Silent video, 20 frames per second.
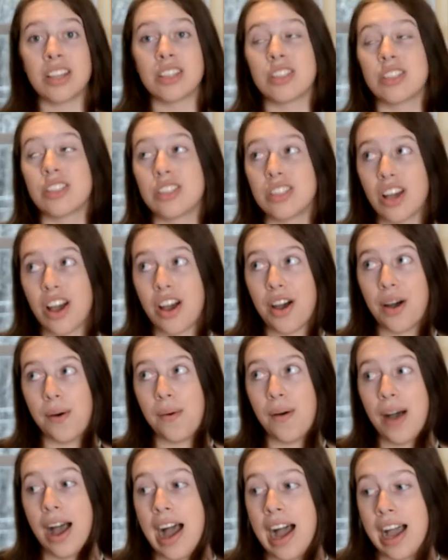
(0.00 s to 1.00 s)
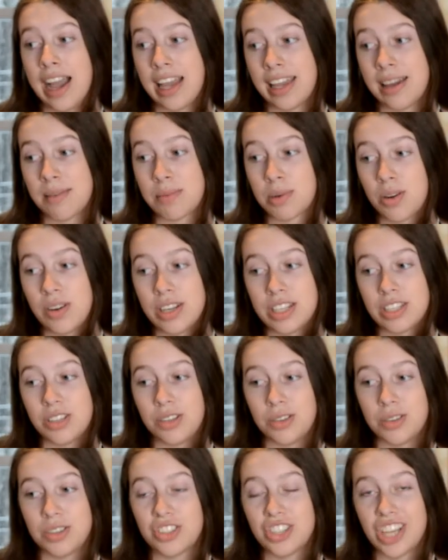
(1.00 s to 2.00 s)
So I am going
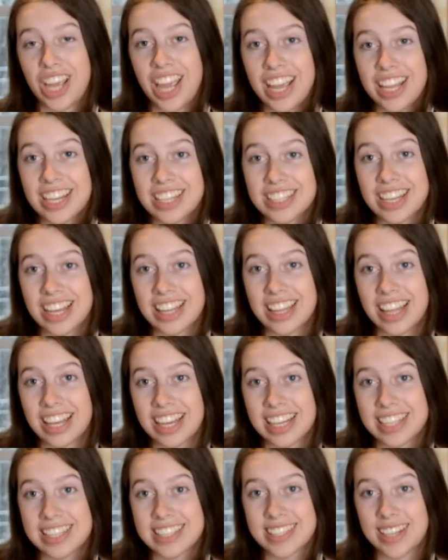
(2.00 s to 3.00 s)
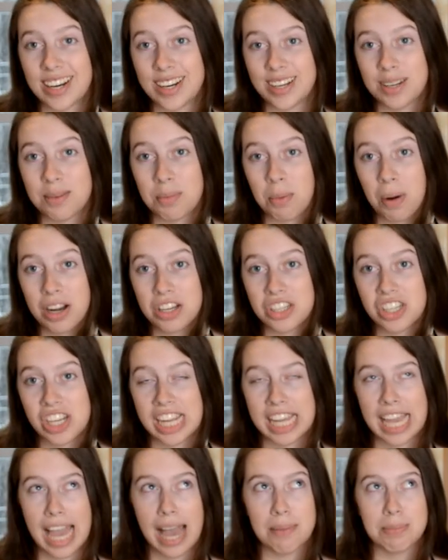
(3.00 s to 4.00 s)
to change and then get started
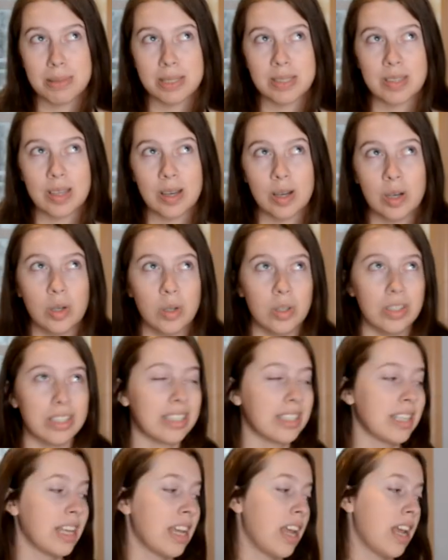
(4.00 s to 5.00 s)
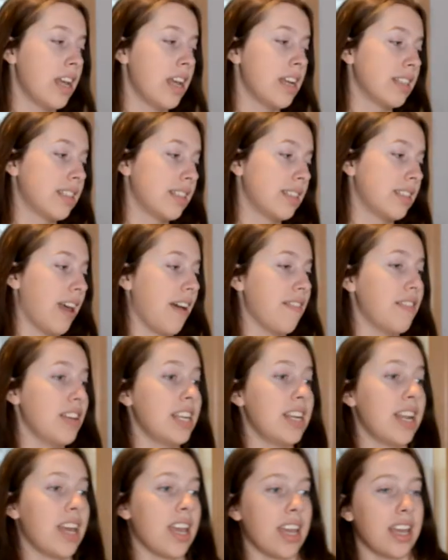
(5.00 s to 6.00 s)
watching episodes
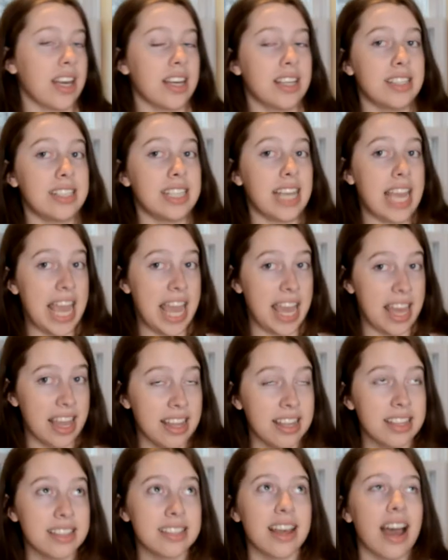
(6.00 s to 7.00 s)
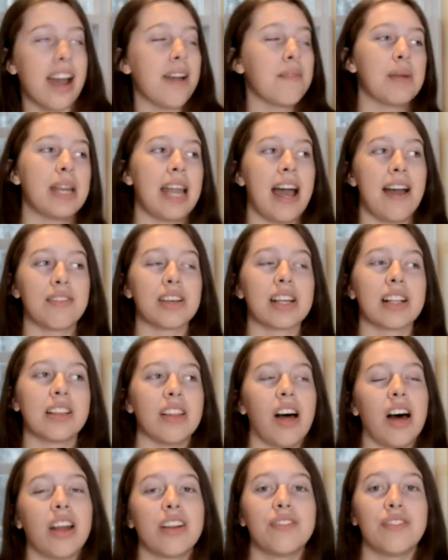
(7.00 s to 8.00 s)
7 and 8. I've been having a
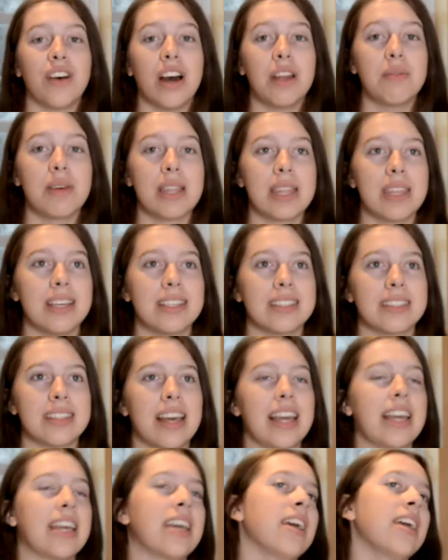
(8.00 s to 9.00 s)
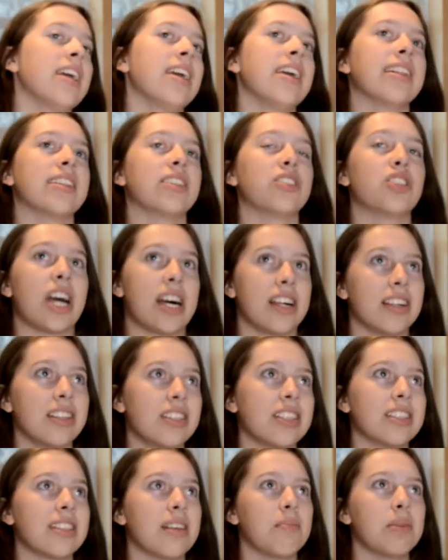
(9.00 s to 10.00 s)
lot of fun with this, like
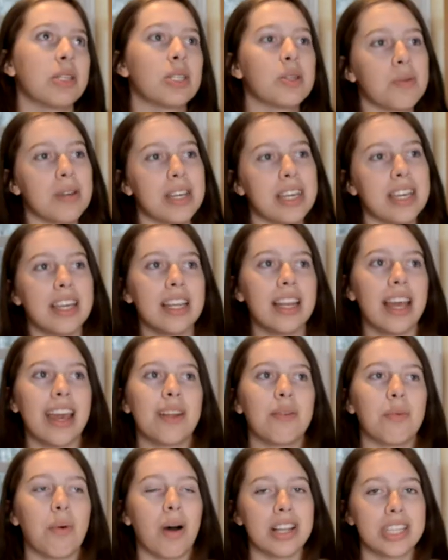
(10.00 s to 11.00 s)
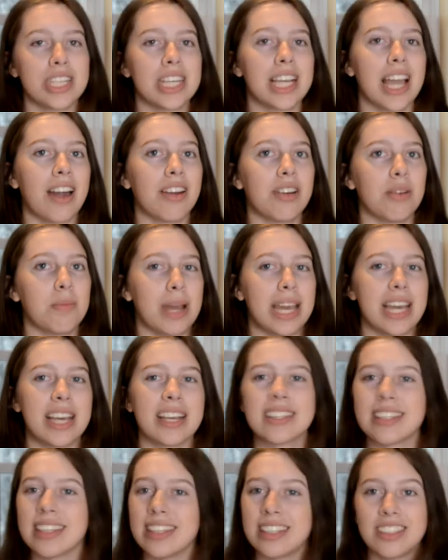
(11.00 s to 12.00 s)
challenges in between and watching Outer
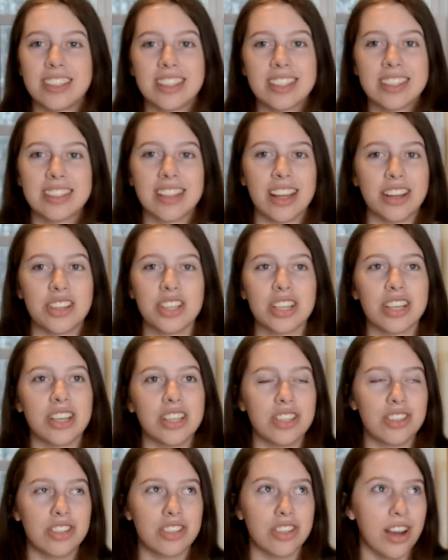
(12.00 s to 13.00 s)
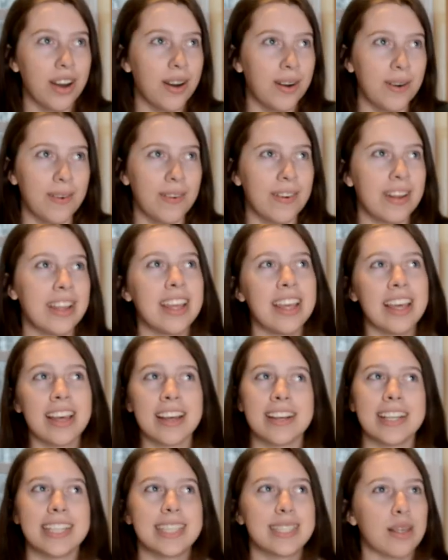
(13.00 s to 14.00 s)
Banks. It's just such a good show.
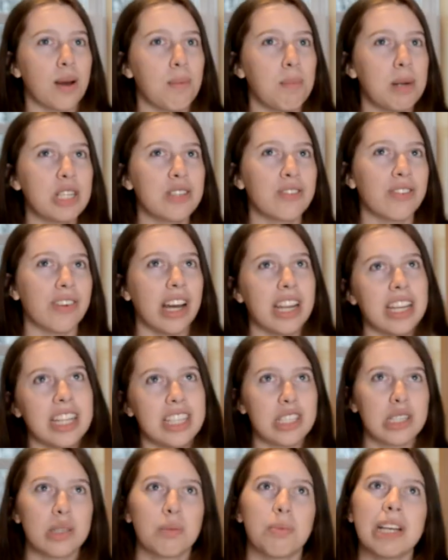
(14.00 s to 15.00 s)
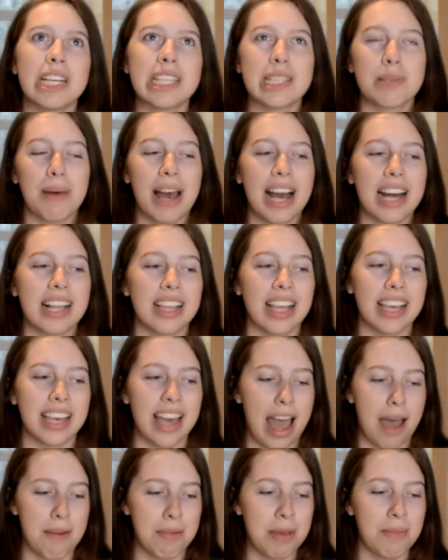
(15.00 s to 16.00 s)
It's so much fun. It just brings back like
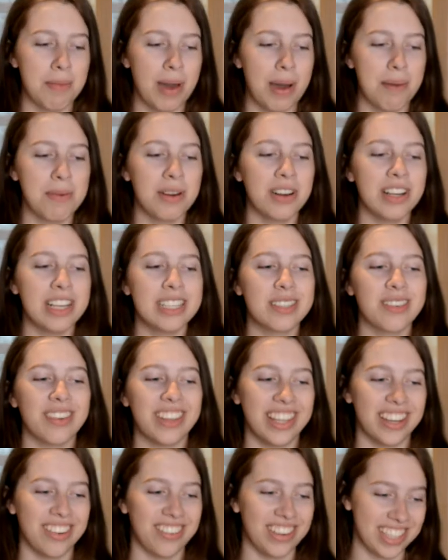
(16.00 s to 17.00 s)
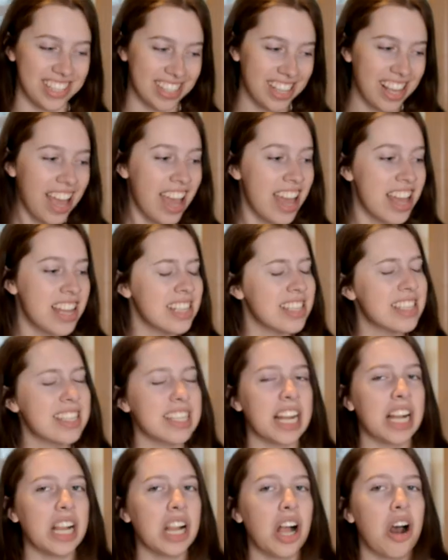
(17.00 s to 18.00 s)
happy memories when there was
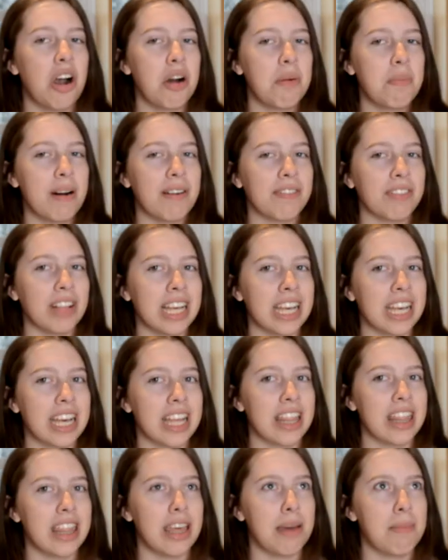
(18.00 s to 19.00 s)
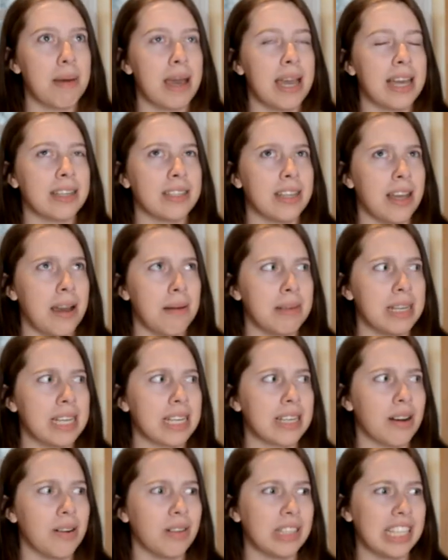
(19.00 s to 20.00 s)
still hope of like the
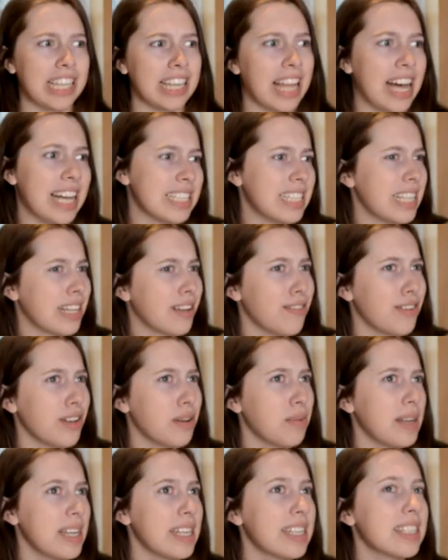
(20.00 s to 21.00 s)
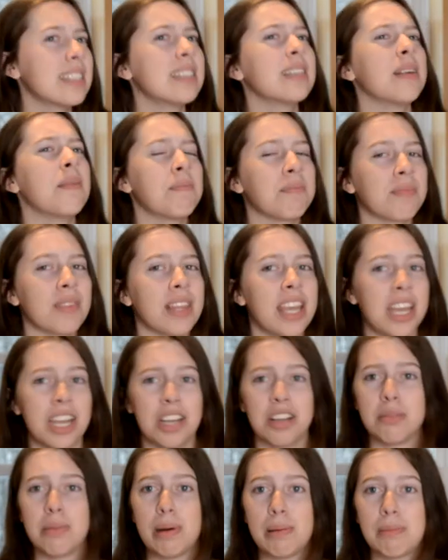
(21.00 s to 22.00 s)
pandemic only lasting a few weeks.
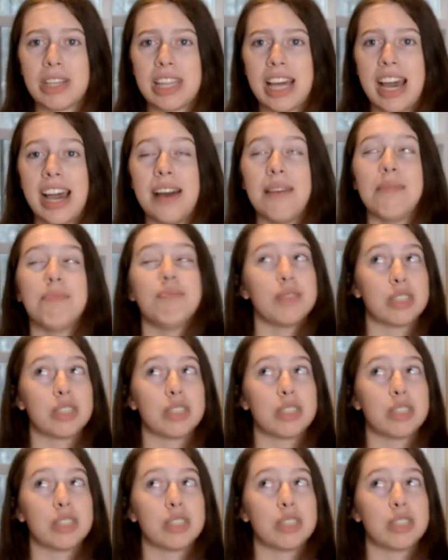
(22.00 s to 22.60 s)
Remember that?